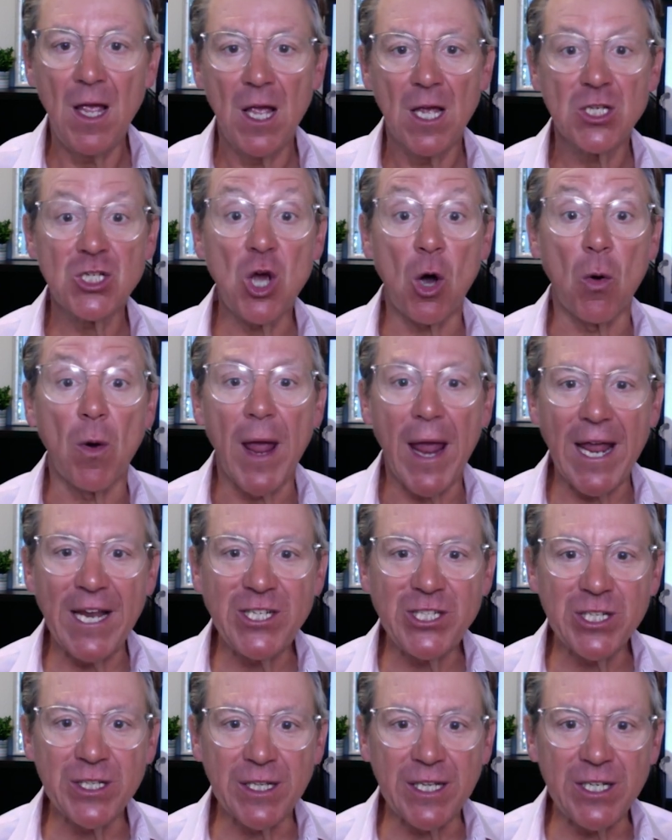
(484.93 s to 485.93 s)
So,
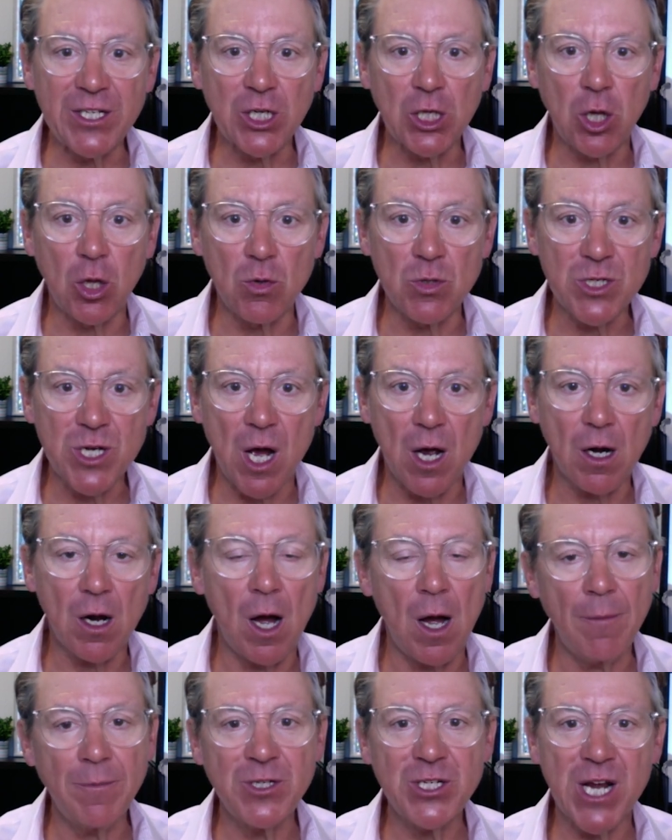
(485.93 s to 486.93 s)

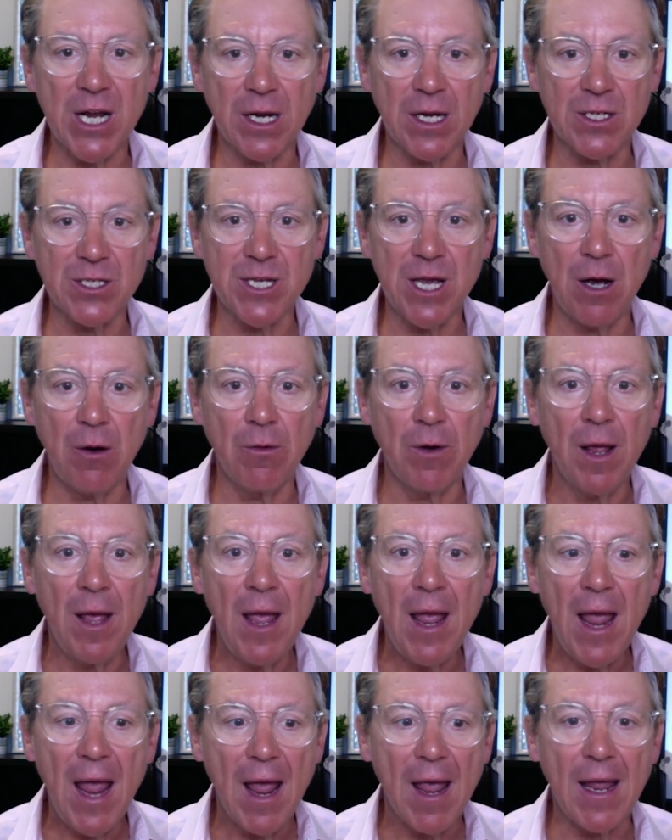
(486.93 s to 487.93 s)
agentleadtoclose.com, check us out.
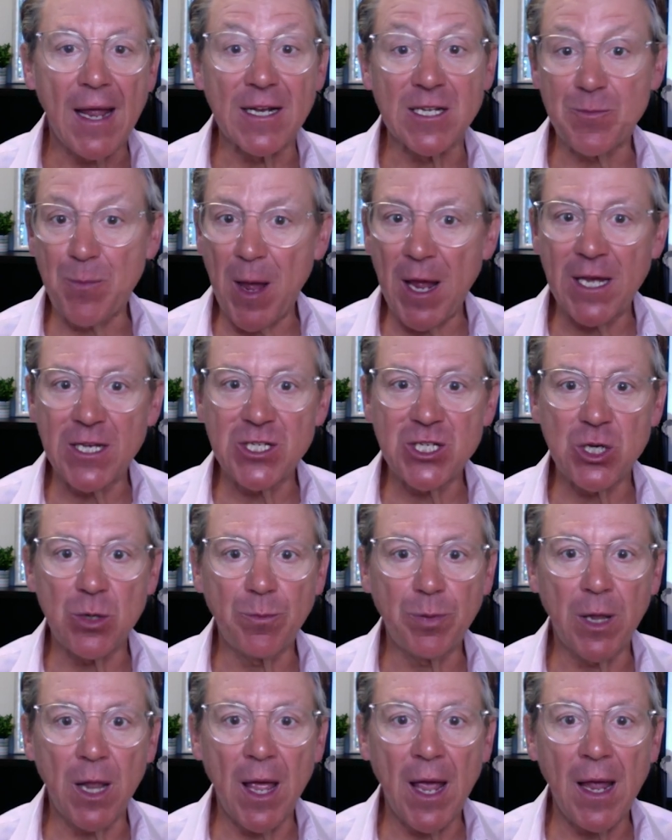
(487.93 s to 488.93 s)
It's pay as you
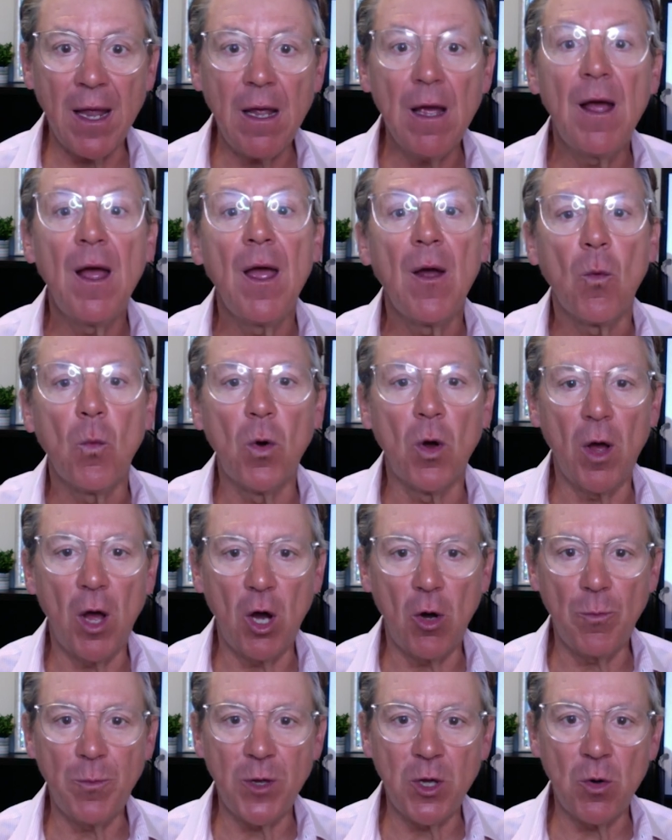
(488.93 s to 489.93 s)
play. We'll
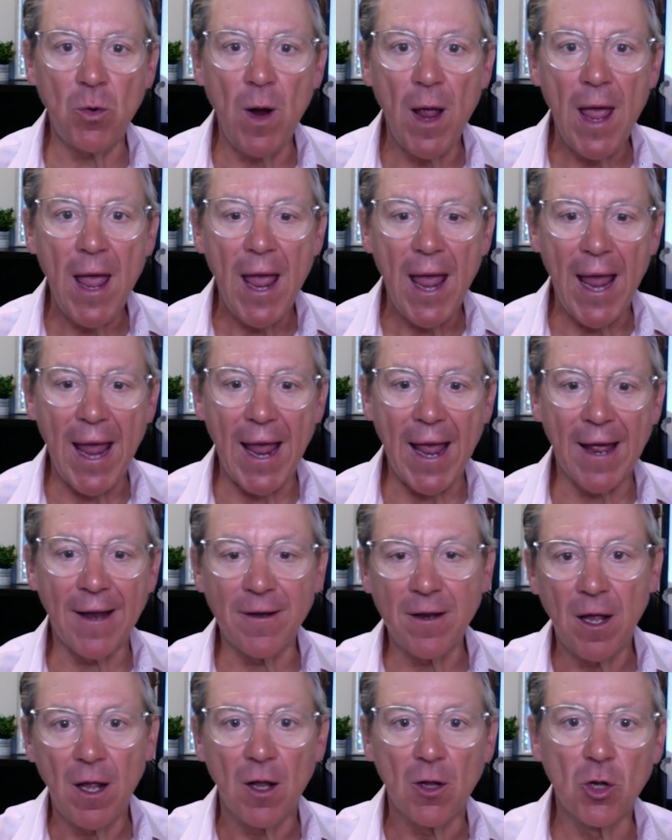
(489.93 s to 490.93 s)
help you
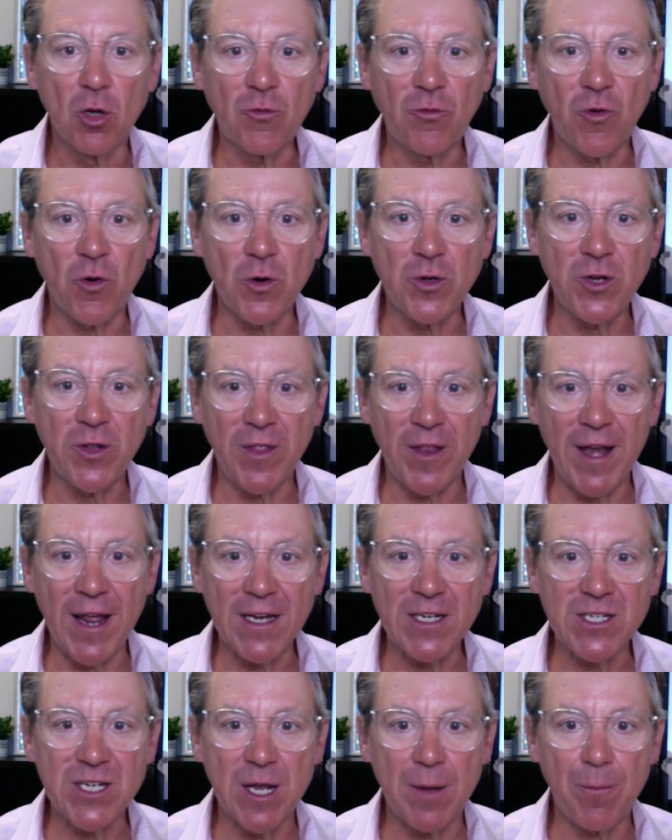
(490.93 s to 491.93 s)
and look forward to the
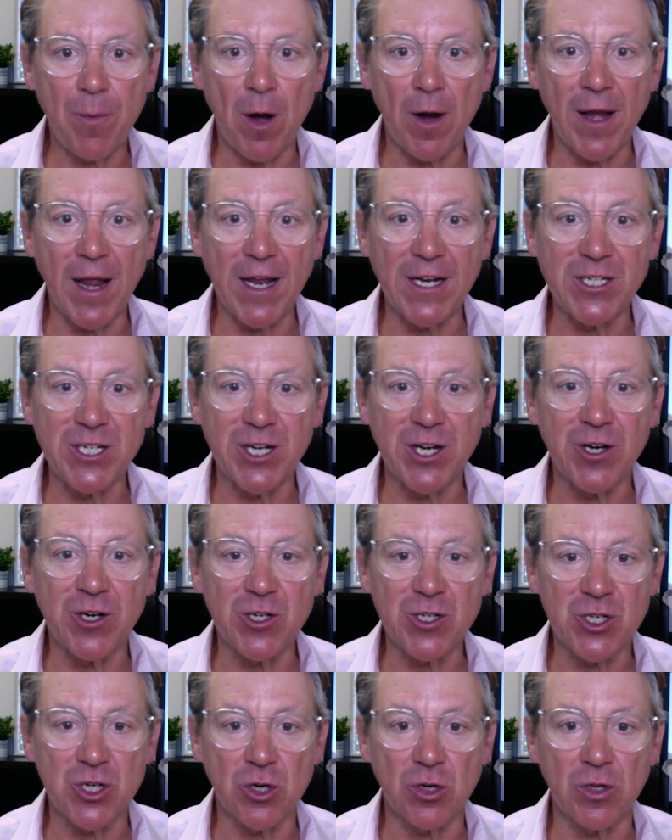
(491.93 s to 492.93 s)
next tip on Agent
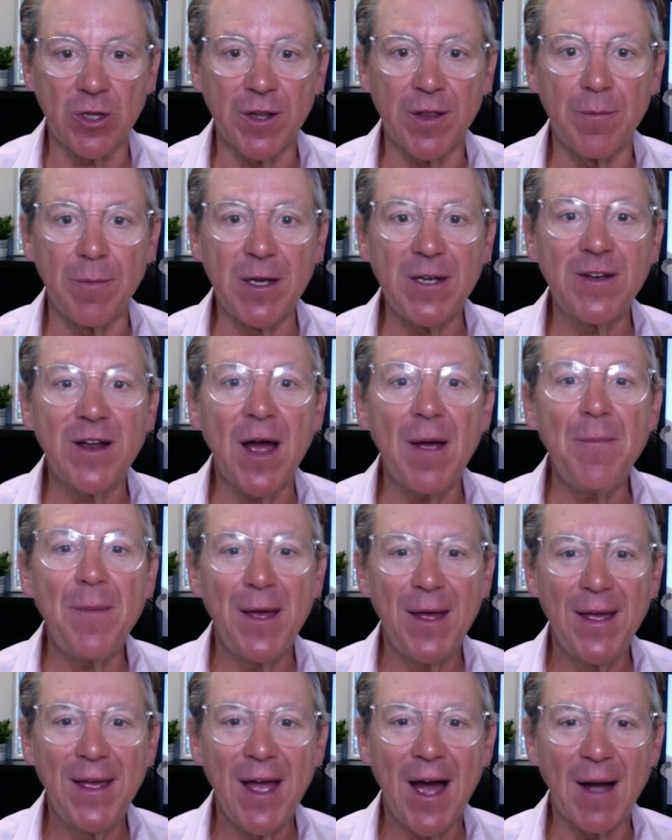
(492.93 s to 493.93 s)
Inner Circle. In the meantime,
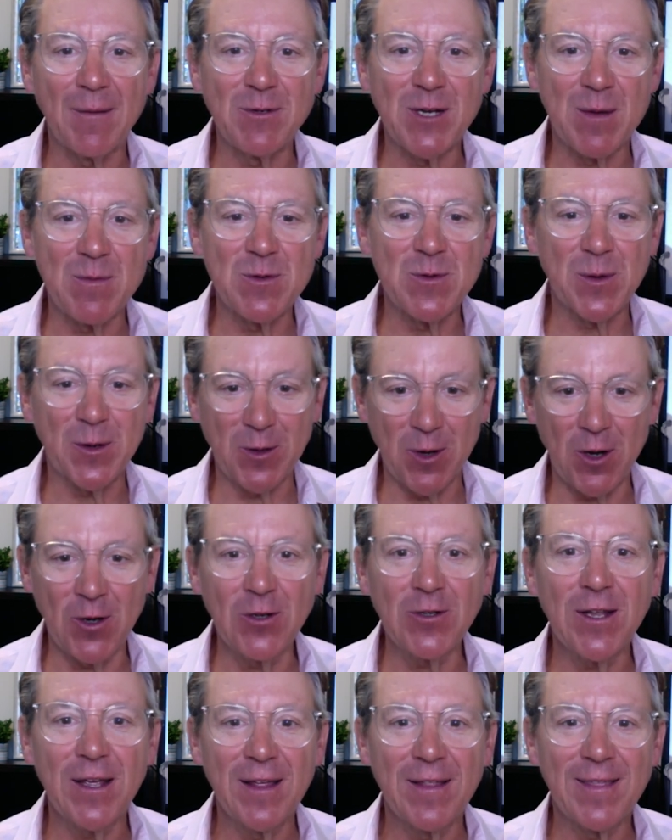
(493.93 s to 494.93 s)
I'm James
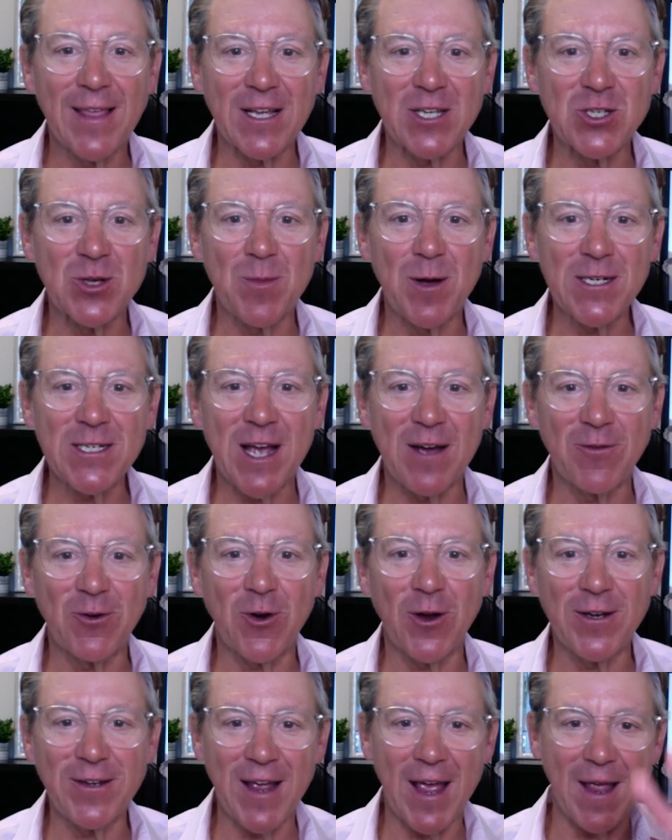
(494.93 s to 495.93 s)
MacDonald. Thanks so much. Have a
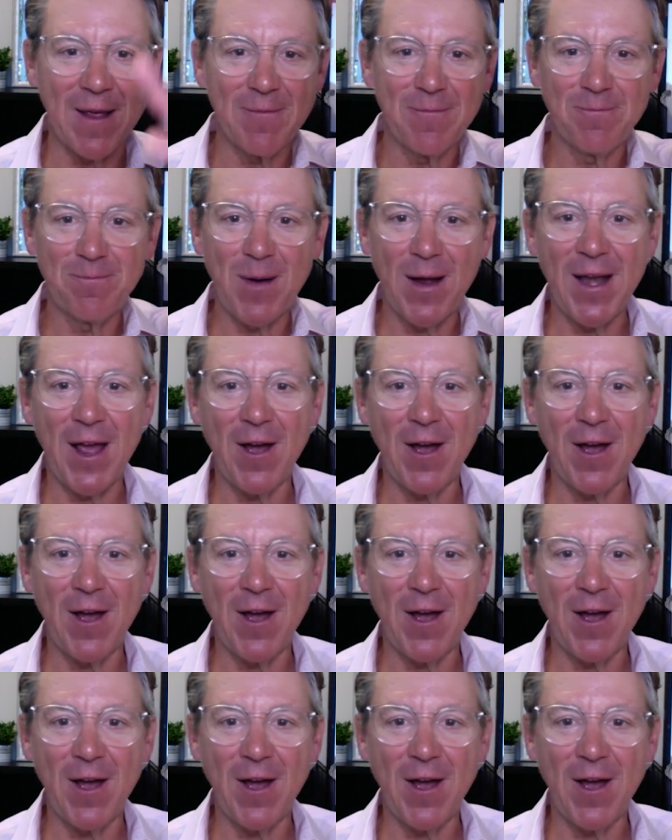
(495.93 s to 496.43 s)
great day. Bye